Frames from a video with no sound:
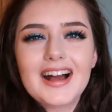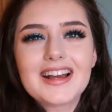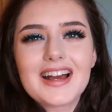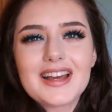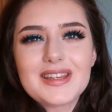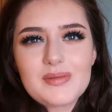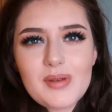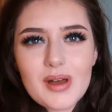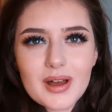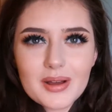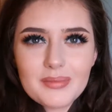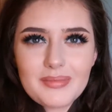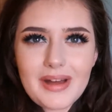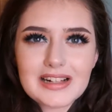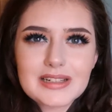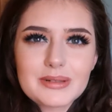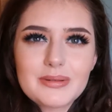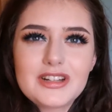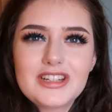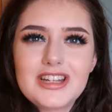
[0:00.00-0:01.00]
Hi guys, welcome
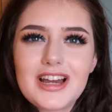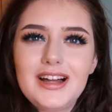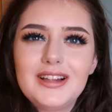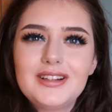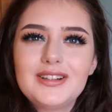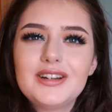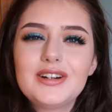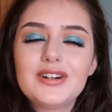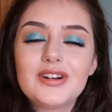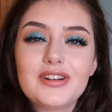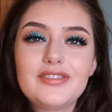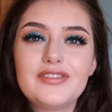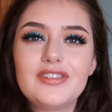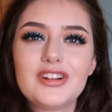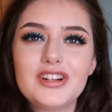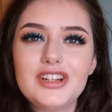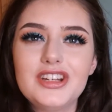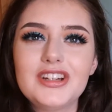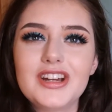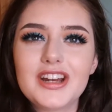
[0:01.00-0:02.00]
back to my channel, or if
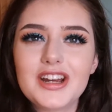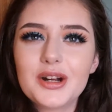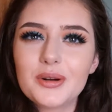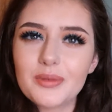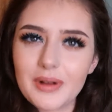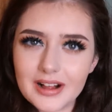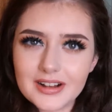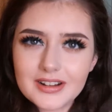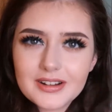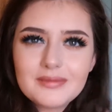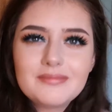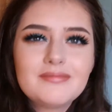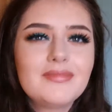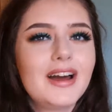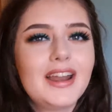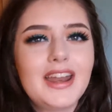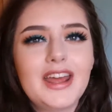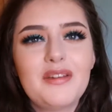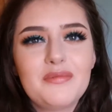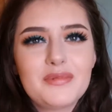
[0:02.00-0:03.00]
you're new here, welcome.
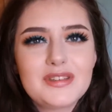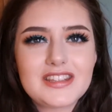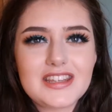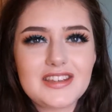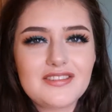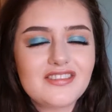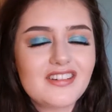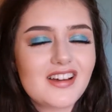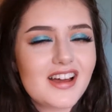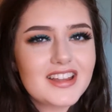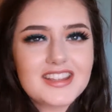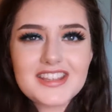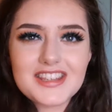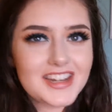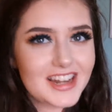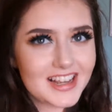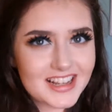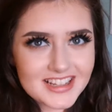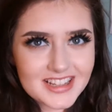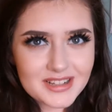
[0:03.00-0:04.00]
My name is Aoife,
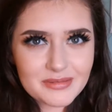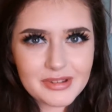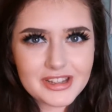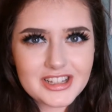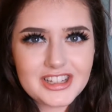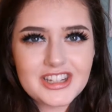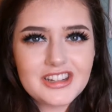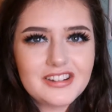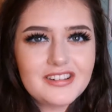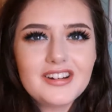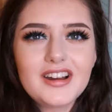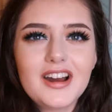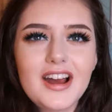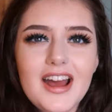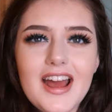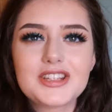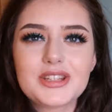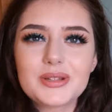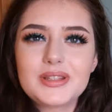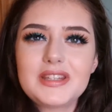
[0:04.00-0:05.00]
it's nice to meet you.
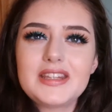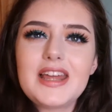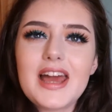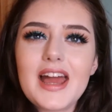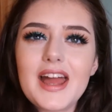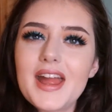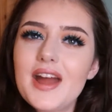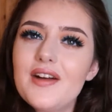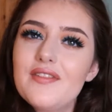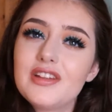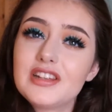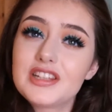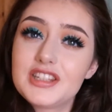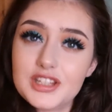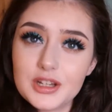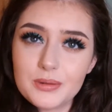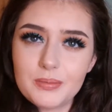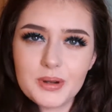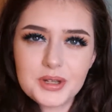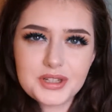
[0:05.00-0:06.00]
So today I have a
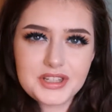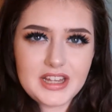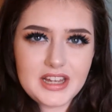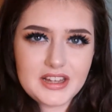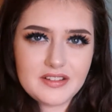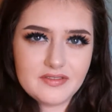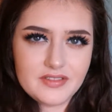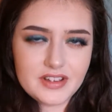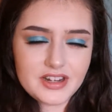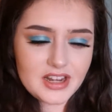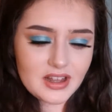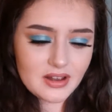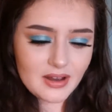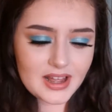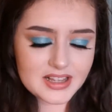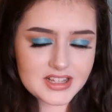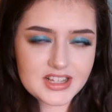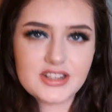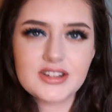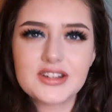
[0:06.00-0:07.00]
super exciting video.
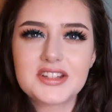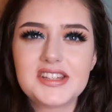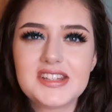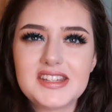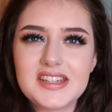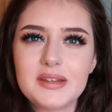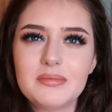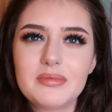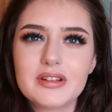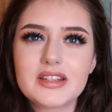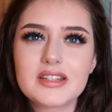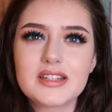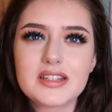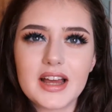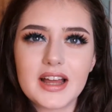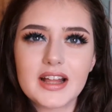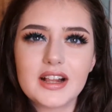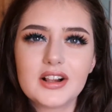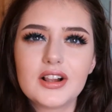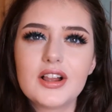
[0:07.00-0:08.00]
As you can see by the
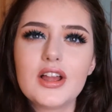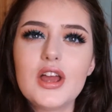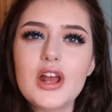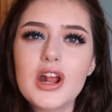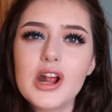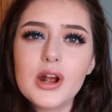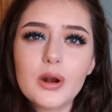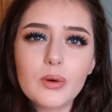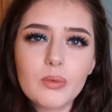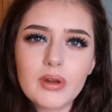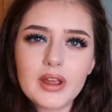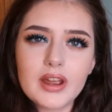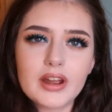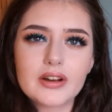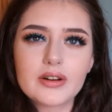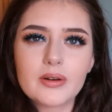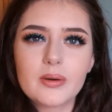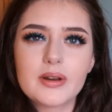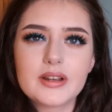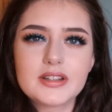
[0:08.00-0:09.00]
title, we
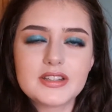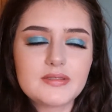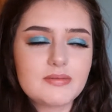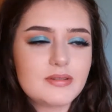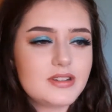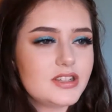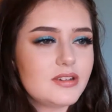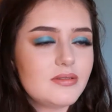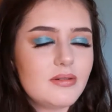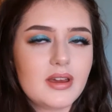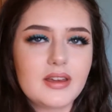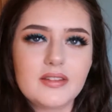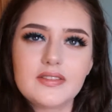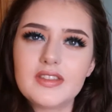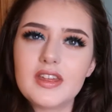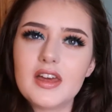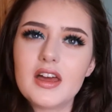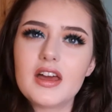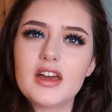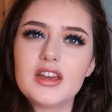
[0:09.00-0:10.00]
are going to be doing
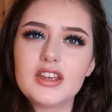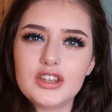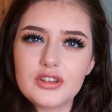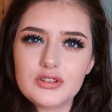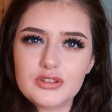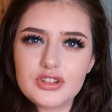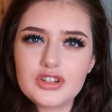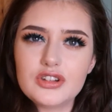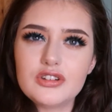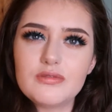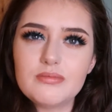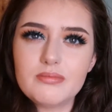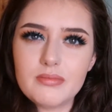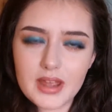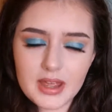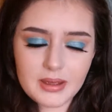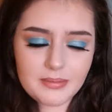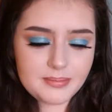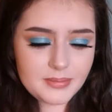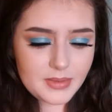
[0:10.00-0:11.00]
the YouTube
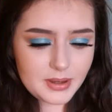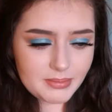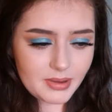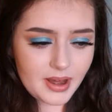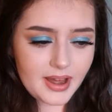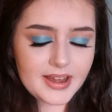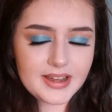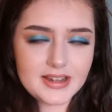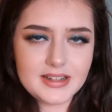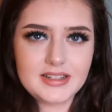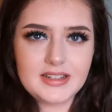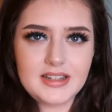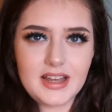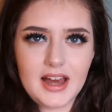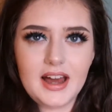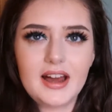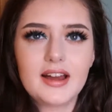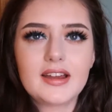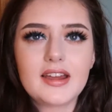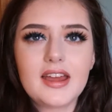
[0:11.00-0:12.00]
made me buy it
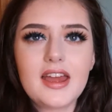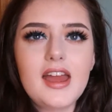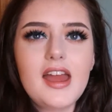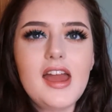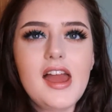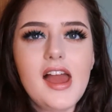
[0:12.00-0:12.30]
tag.